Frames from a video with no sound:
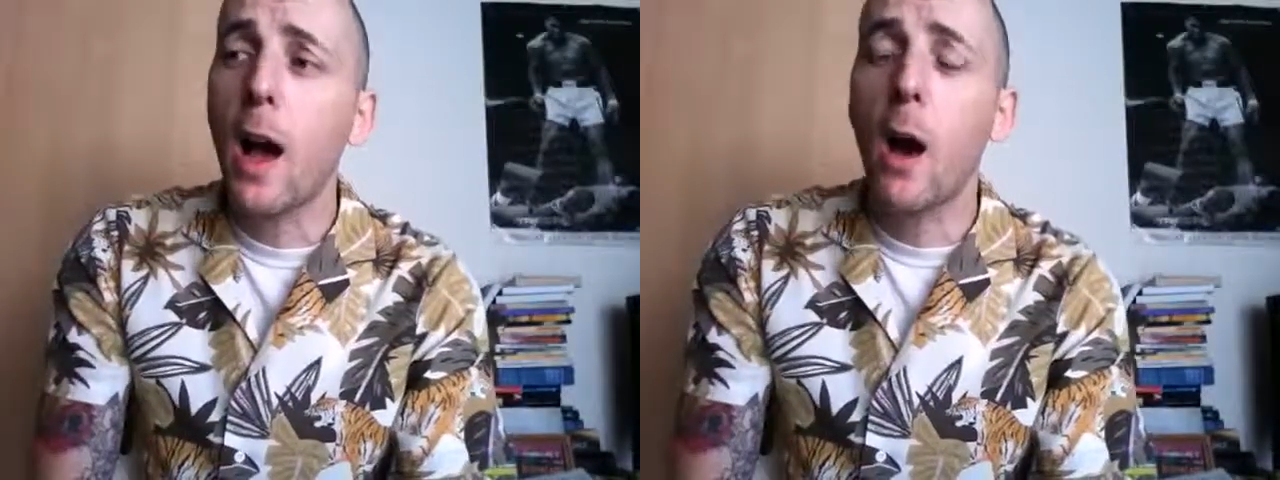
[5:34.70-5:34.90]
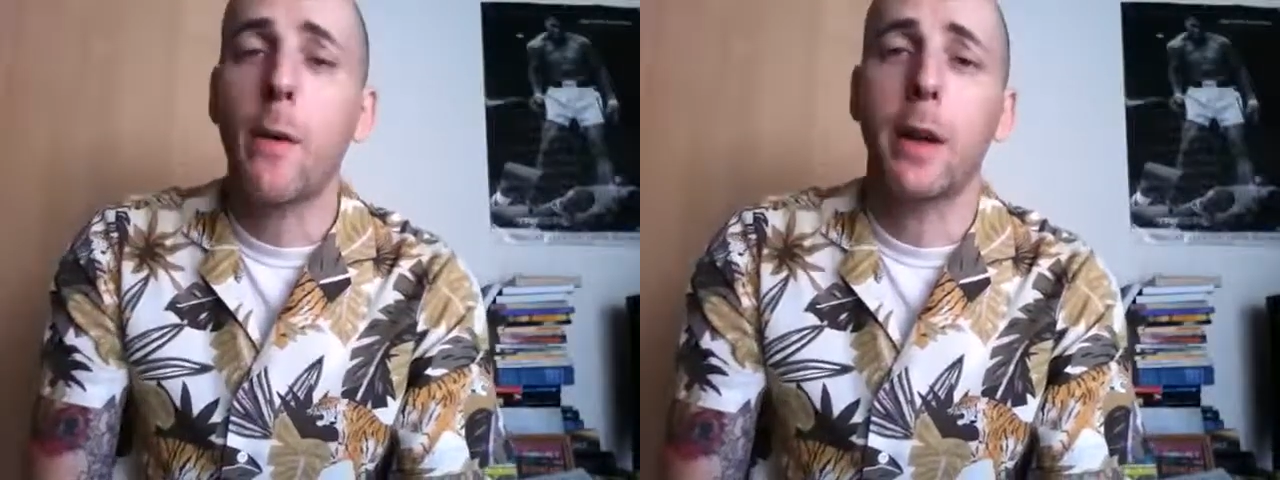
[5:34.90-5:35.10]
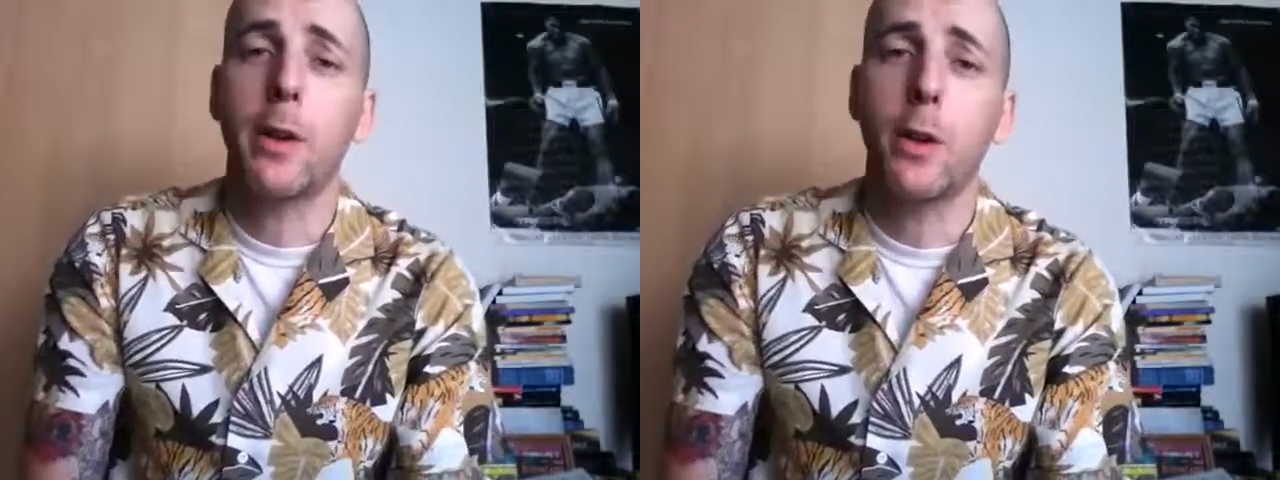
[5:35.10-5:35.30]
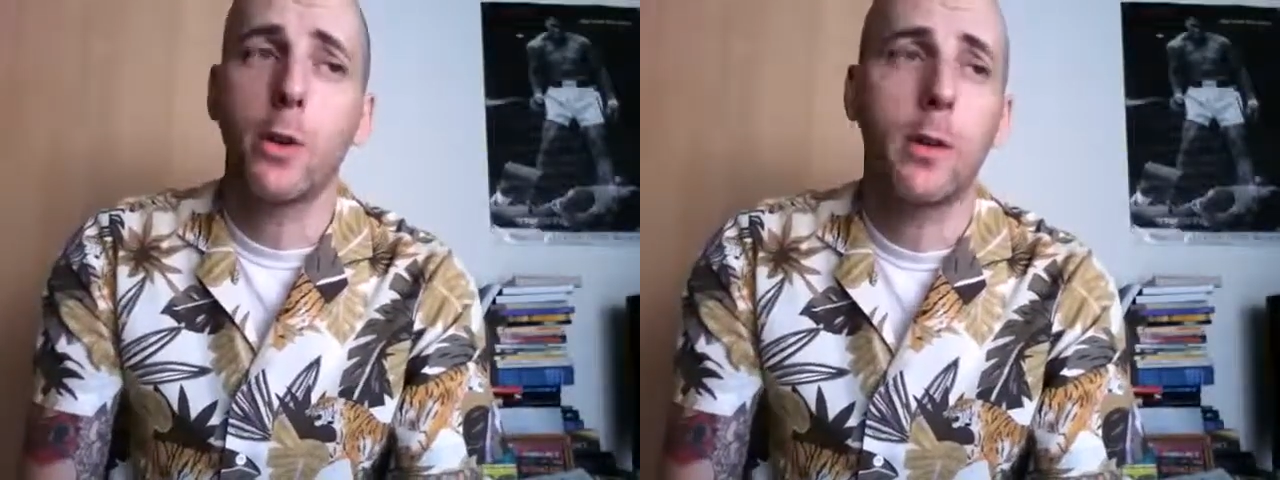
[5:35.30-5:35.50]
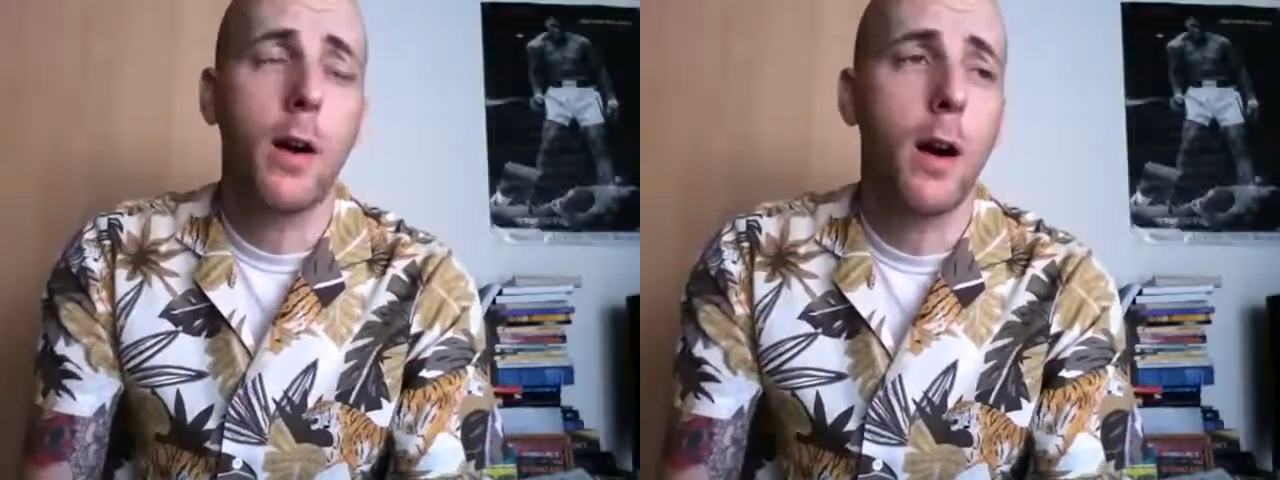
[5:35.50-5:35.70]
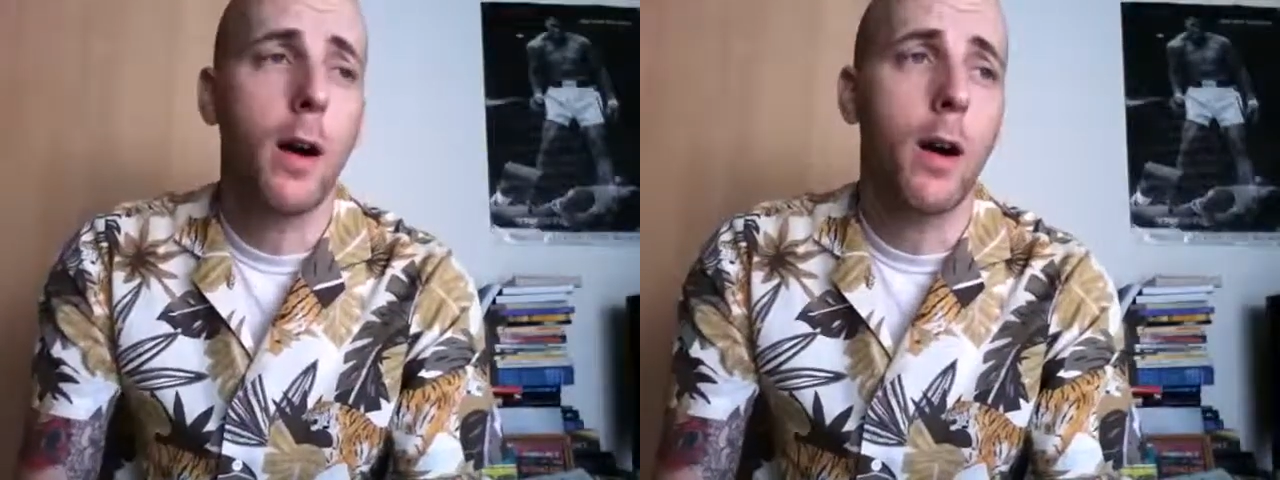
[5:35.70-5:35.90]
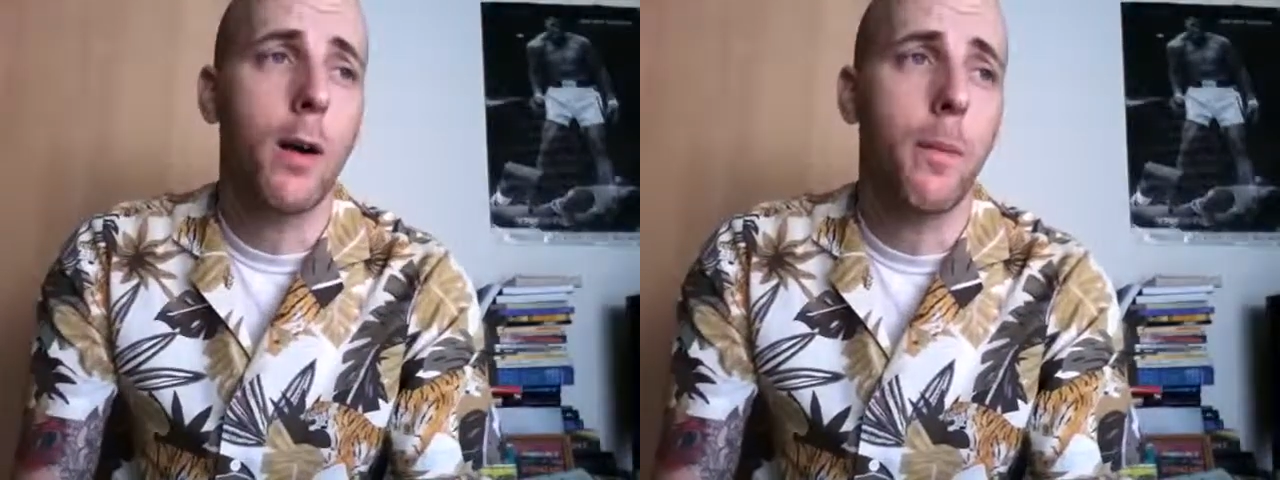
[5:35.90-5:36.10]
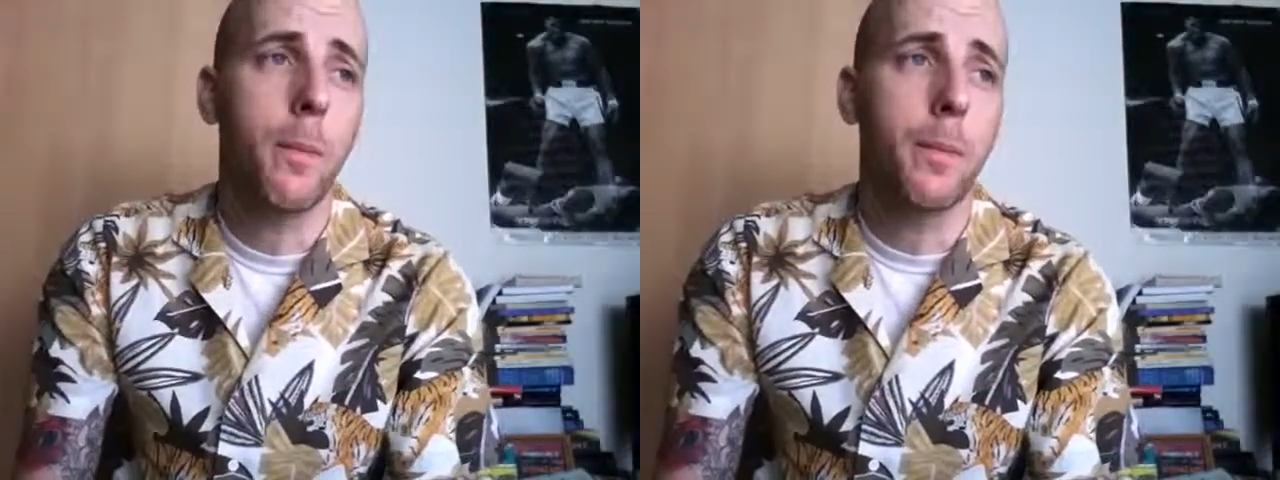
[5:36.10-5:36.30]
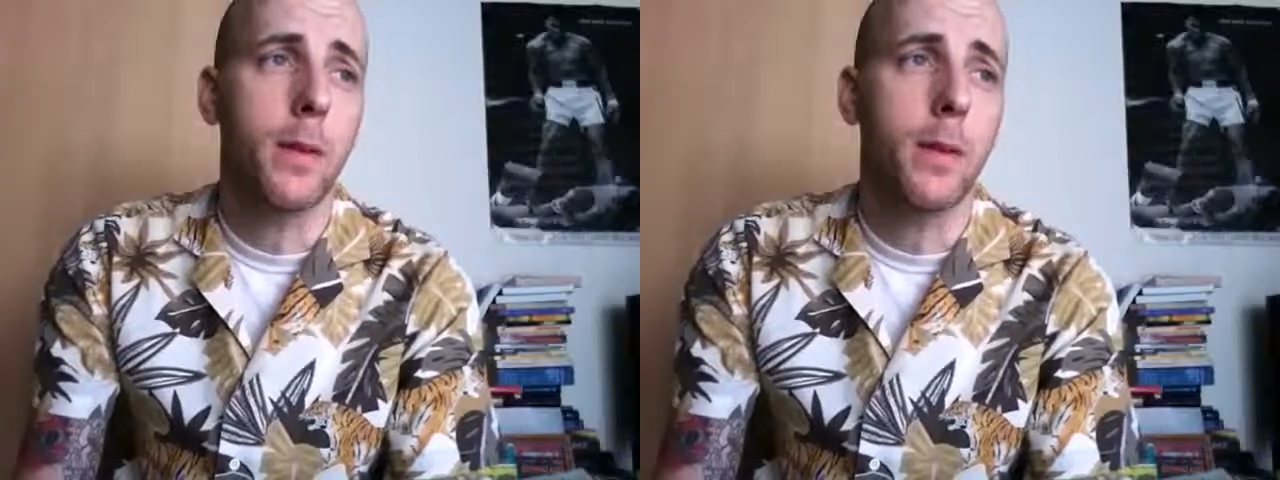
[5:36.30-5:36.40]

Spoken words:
synthesizing for the soundtrack